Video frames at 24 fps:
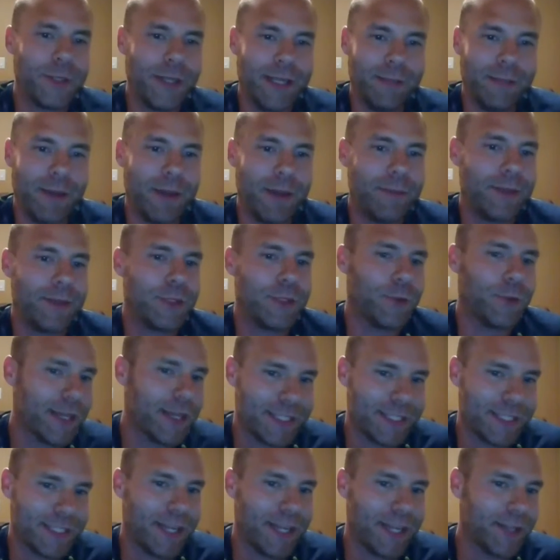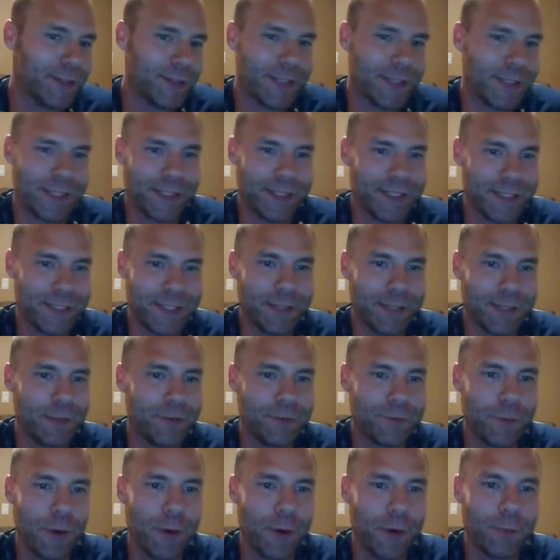might be direct sales. Some of
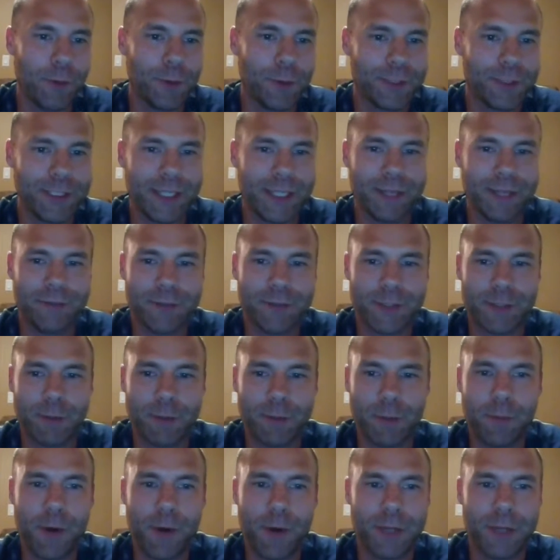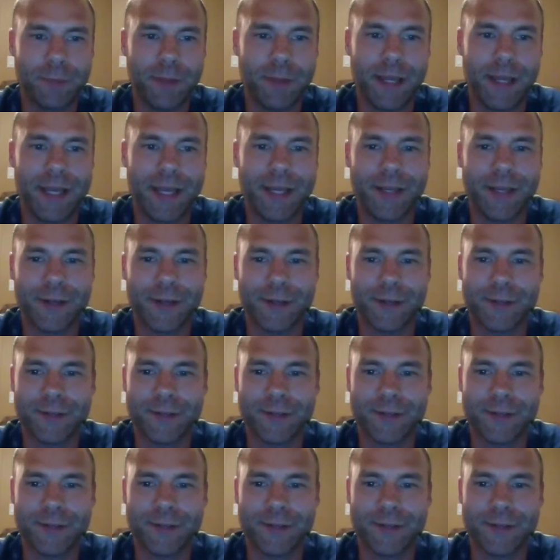them aren't multi-level. Some are party plan, or